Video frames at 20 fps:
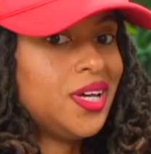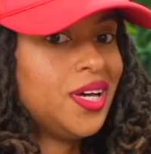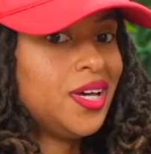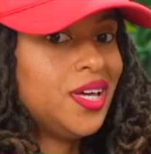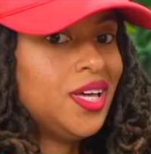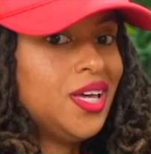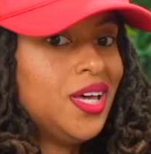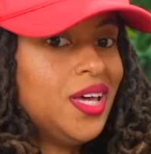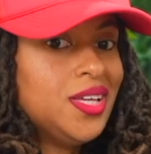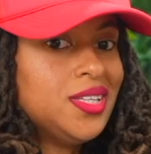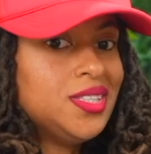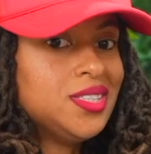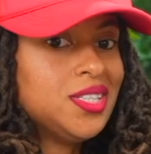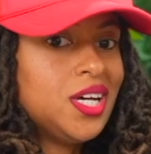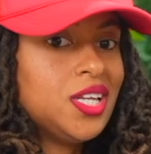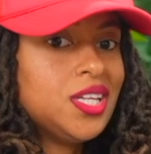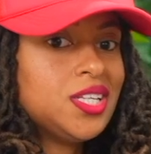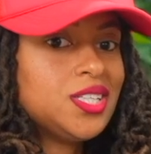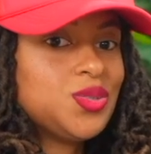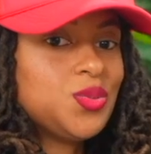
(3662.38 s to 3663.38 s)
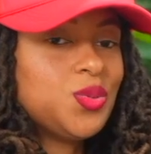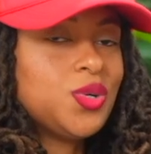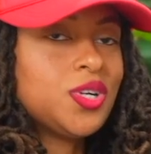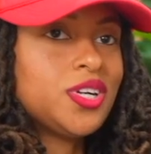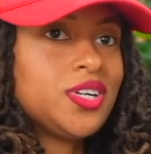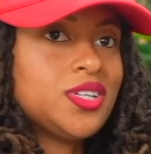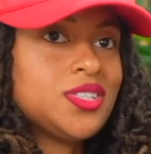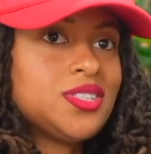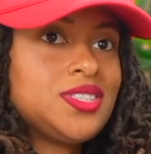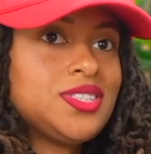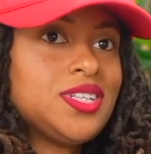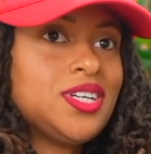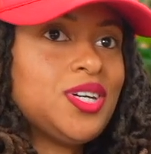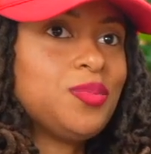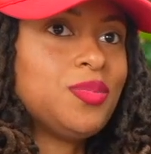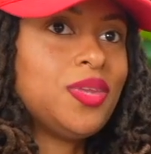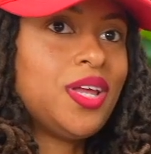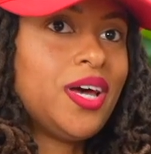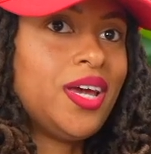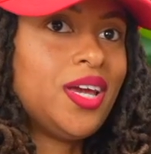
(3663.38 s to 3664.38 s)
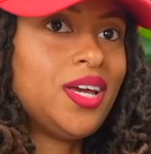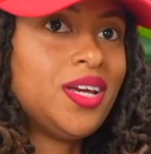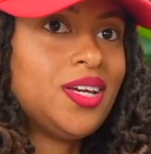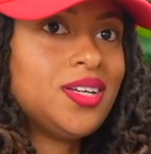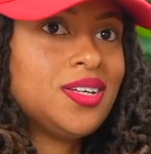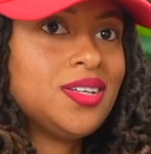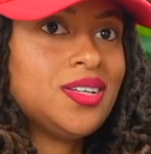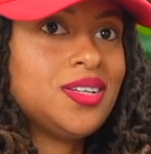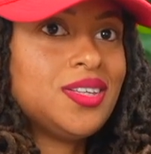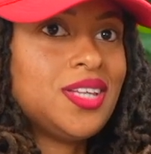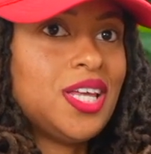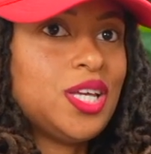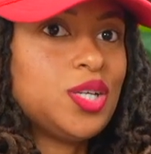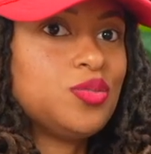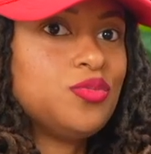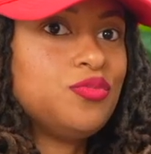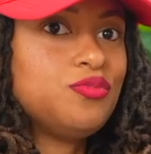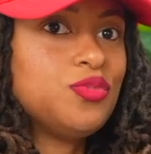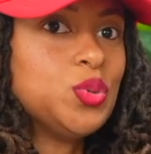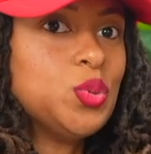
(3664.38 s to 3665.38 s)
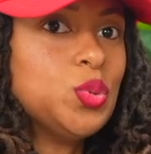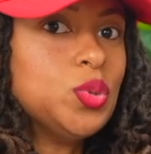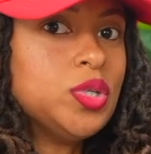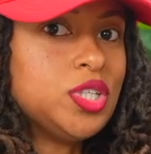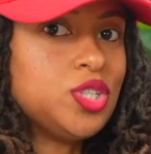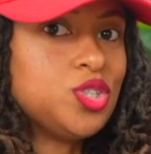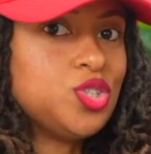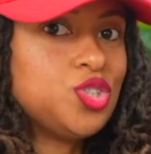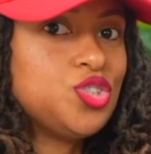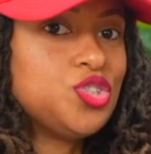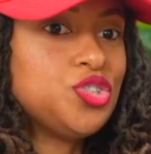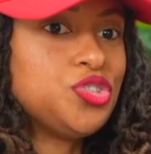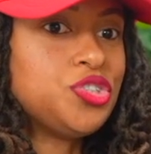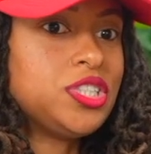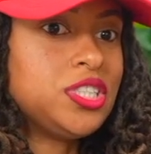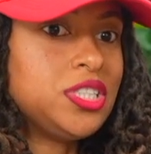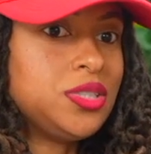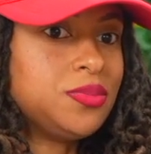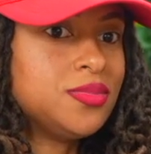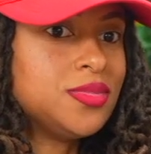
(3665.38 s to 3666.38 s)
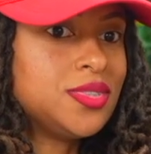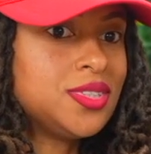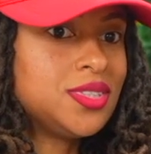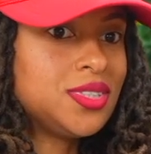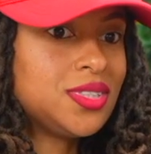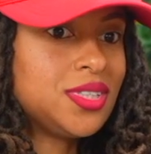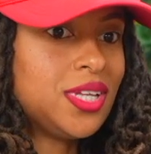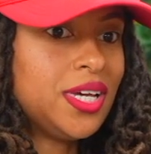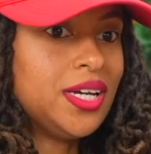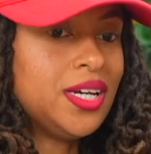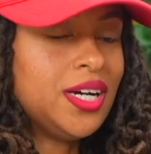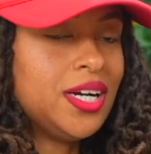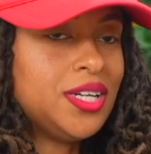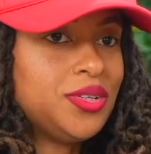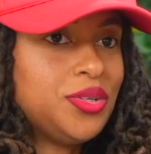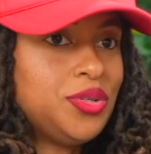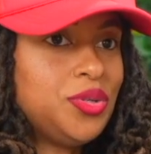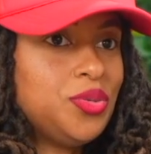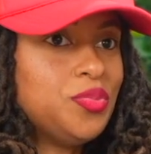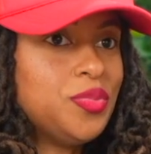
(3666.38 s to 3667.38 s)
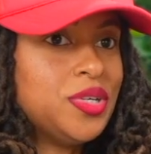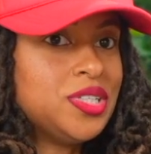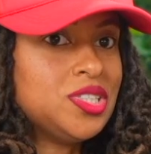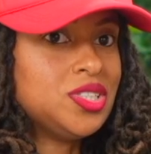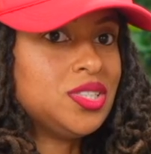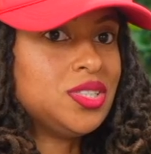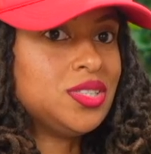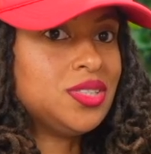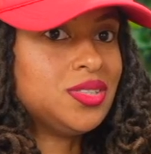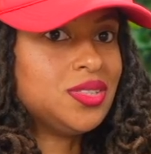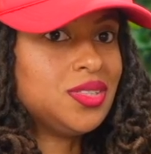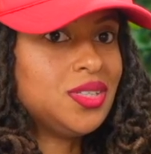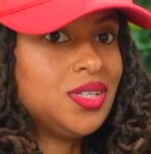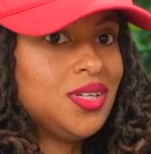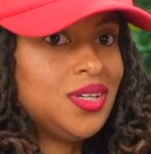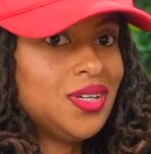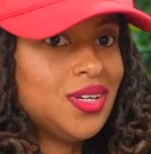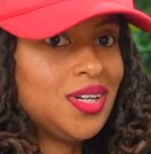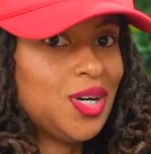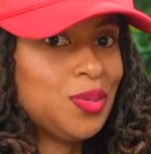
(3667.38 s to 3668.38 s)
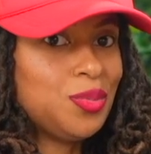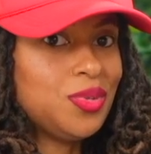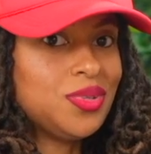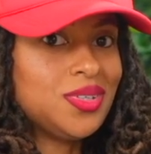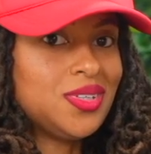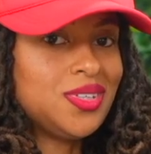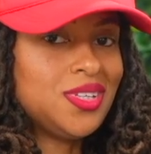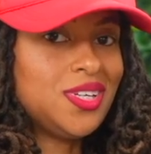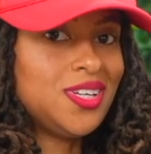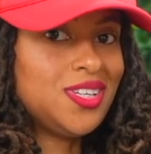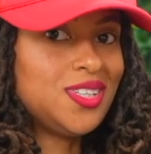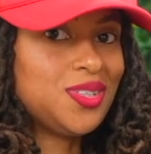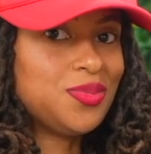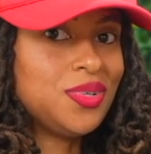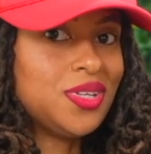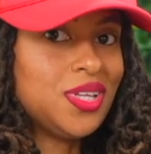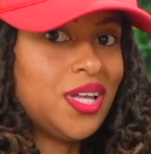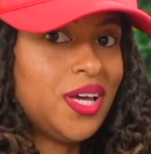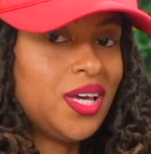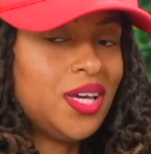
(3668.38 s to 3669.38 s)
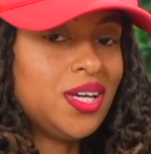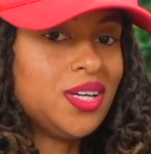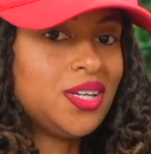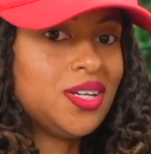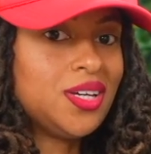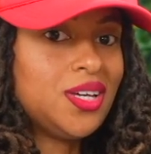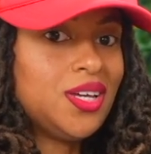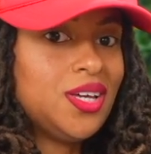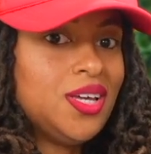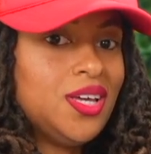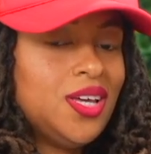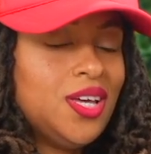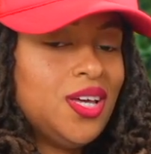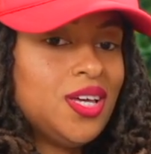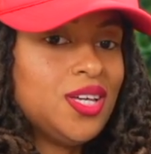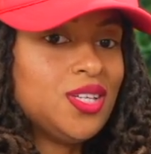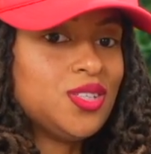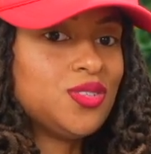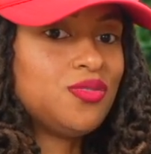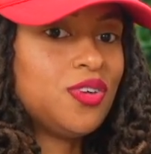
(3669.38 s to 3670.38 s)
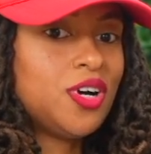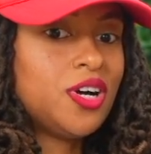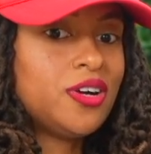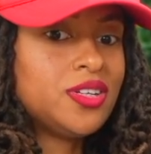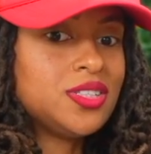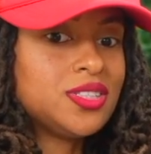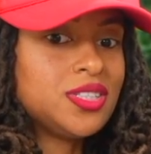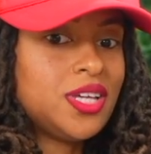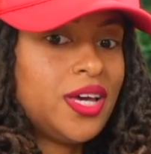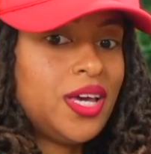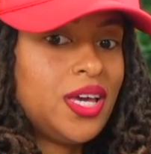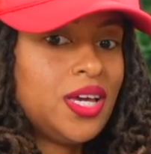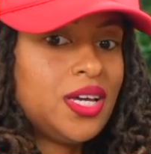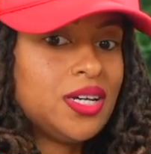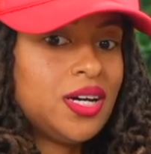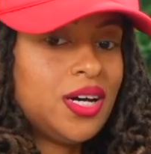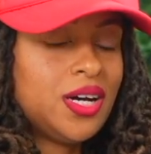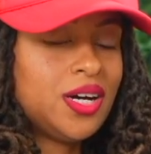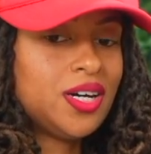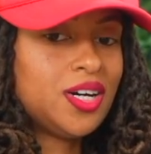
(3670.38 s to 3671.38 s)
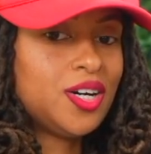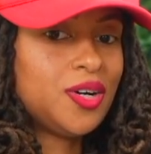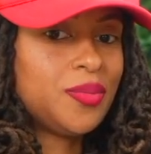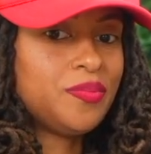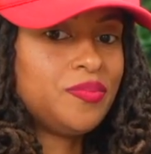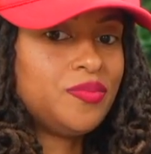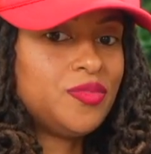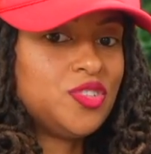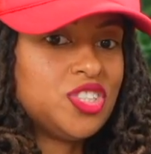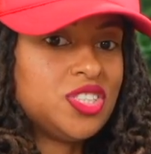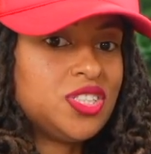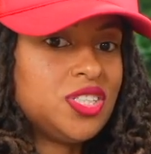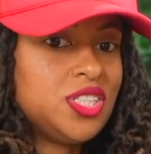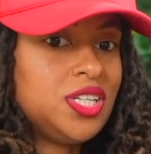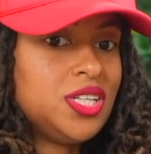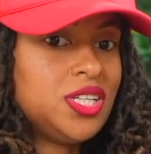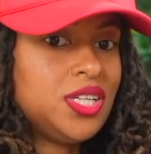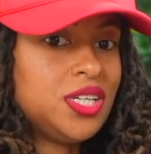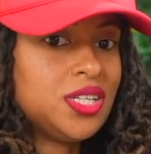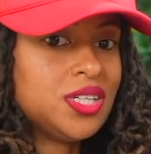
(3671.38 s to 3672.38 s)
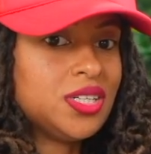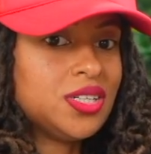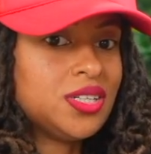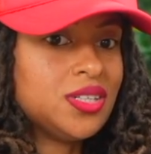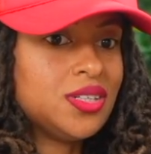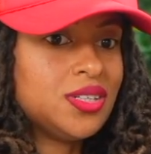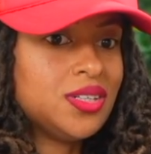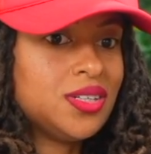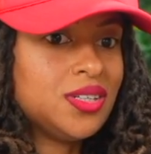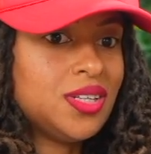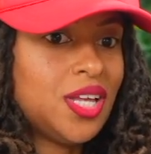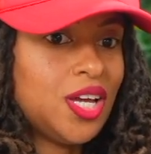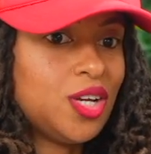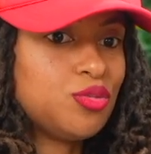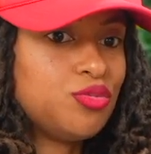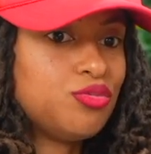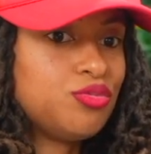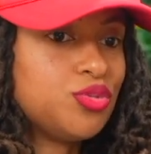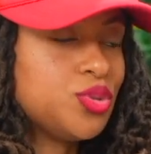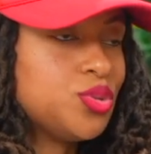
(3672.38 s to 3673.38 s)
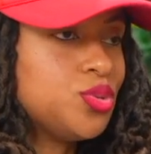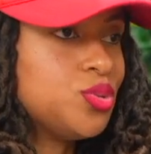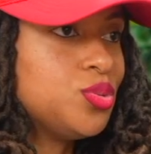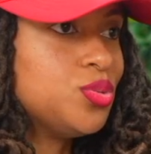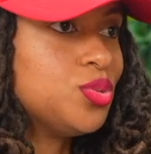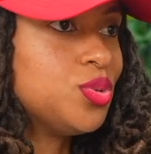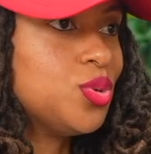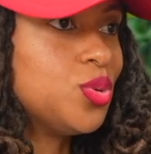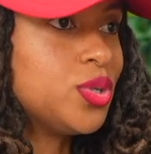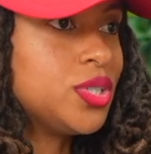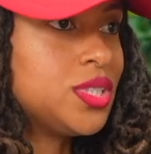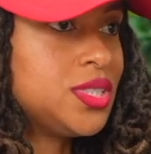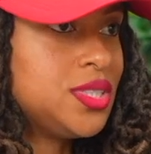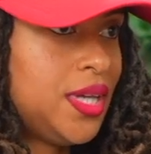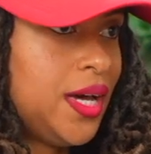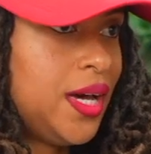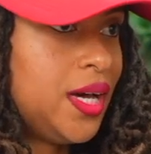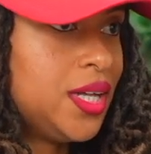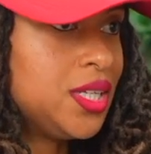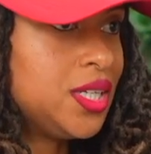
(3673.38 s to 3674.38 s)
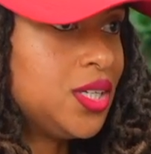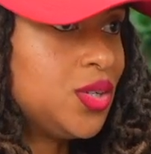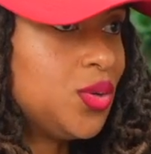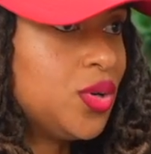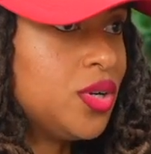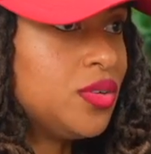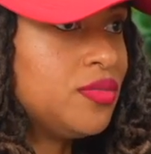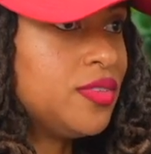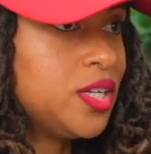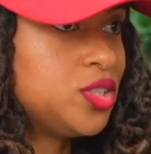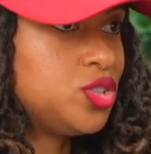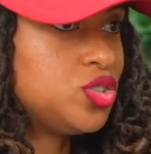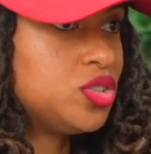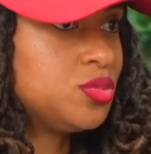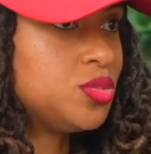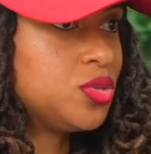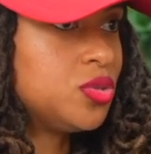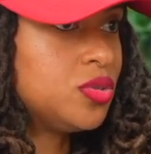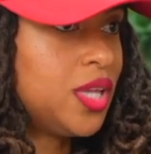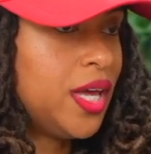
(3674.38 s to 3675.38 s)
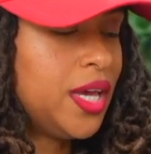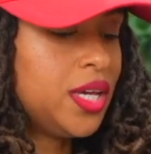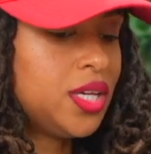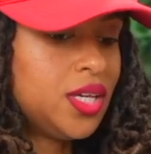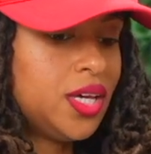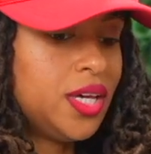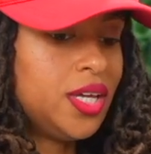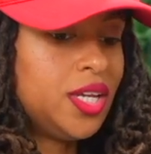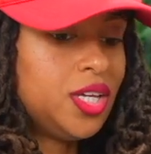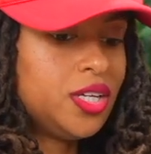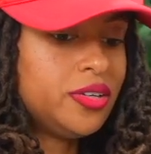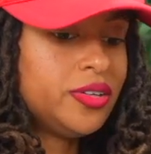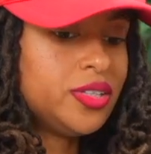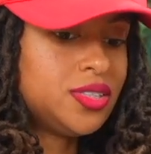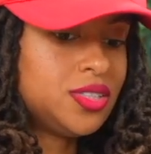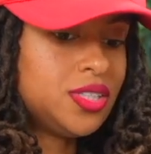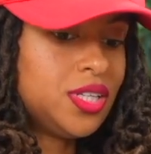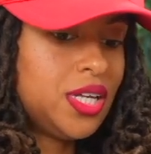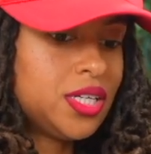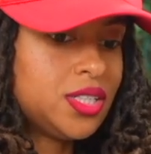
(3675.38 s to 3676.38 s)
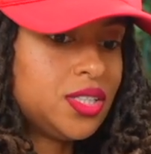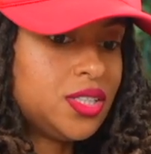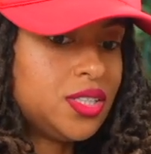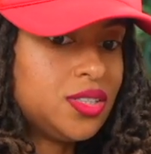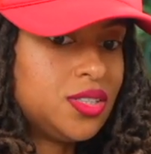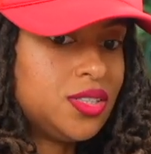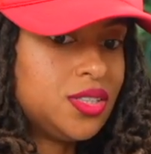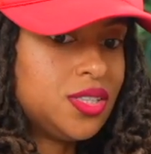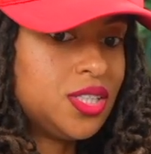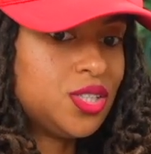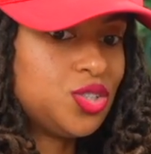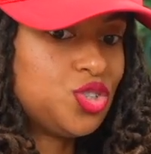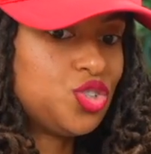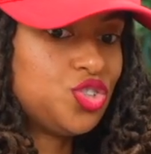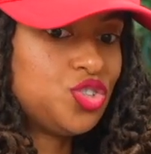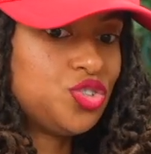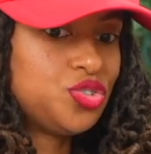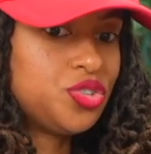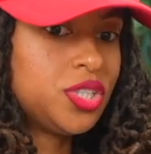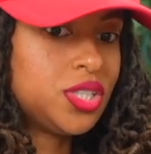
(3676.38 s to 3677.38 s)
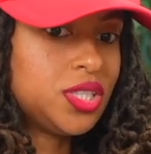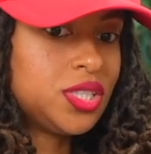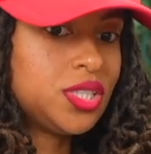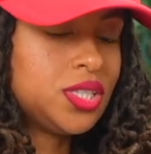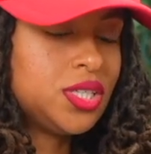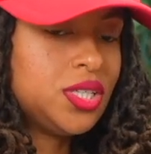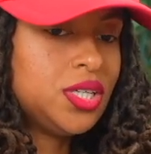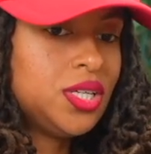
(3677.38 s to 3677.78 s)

that. Tell us, what are some like food extremes? Like, I know you've mentioned a couple of things, but like, as far as like just eating like fruit or salad or a vegetable, like adhering to like a strict.